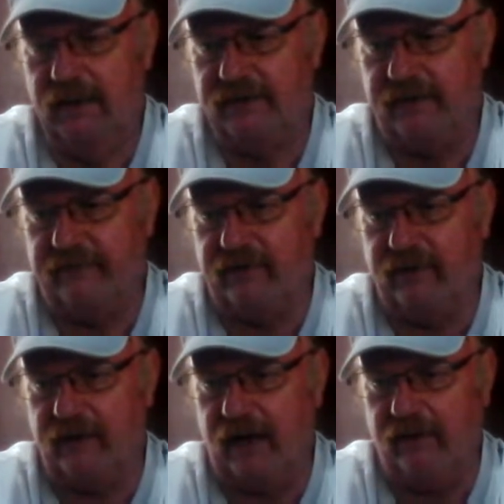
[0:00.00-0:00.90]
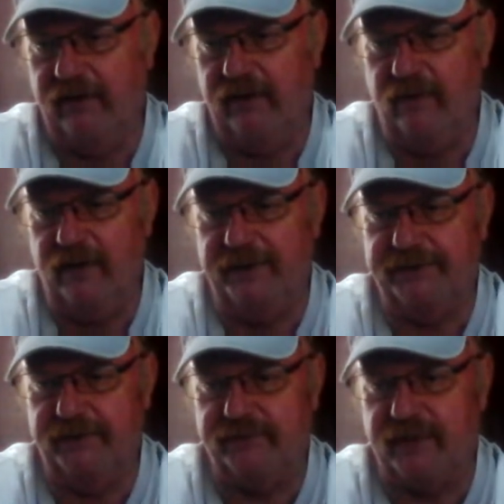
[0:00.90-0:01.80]
Trevor Kirk, how are you going
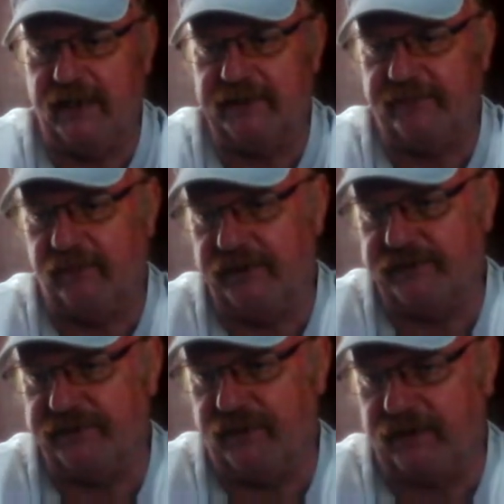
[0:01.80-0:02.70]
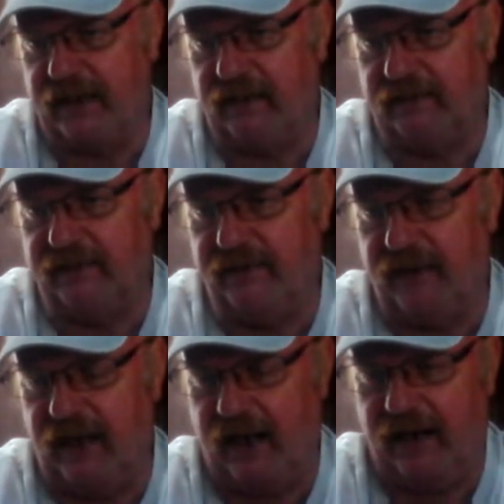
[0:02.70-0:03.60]
to transfer the truck title to your
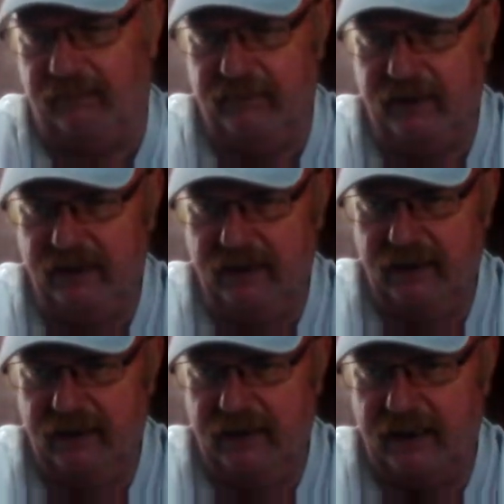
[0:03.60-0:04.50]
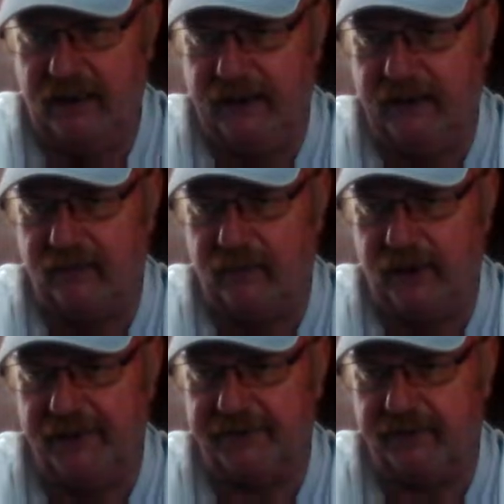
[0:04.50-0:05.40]
name and get it
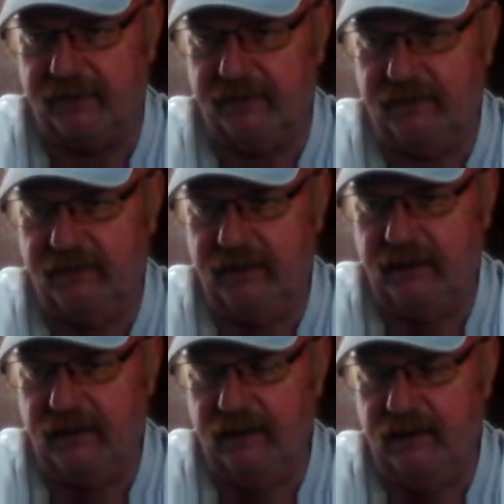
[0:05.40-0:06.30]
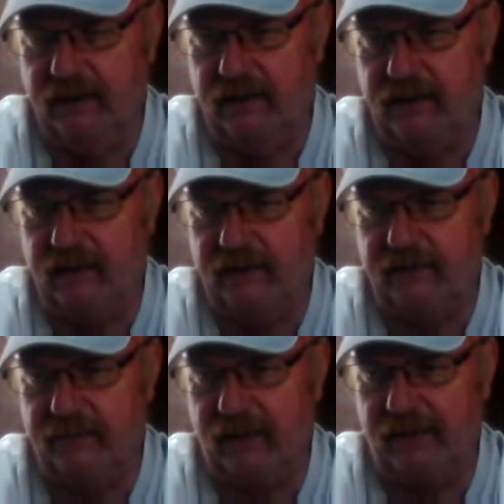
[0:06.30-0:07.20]
registered?
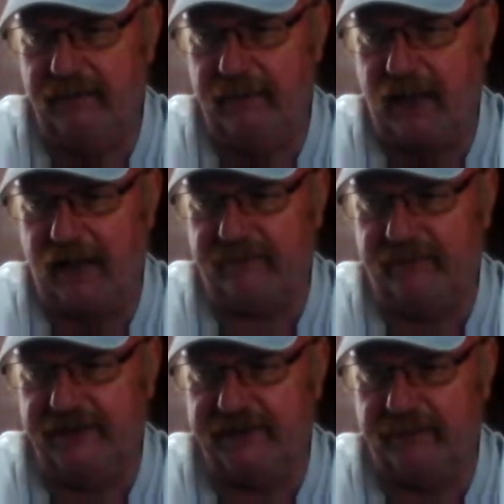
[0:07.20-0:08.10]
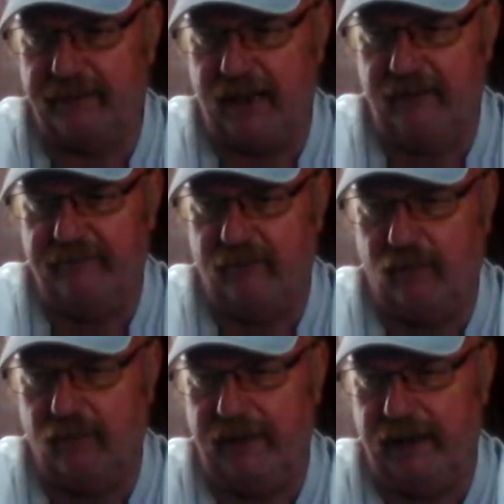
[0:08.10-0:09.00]
There might be back fees to pay
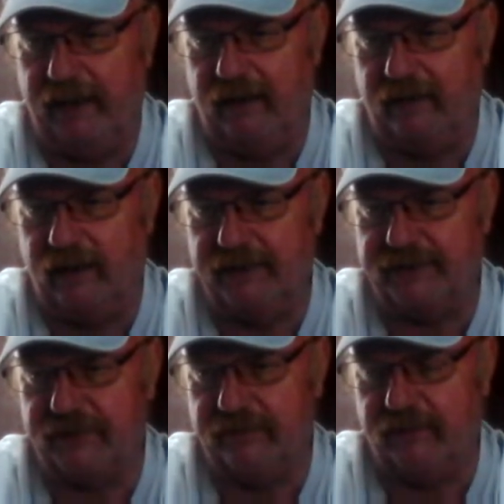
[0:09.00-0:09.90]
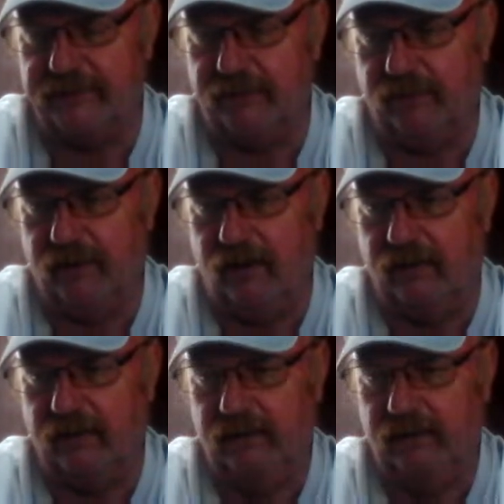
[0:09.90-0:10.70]
for being unregistered for so long.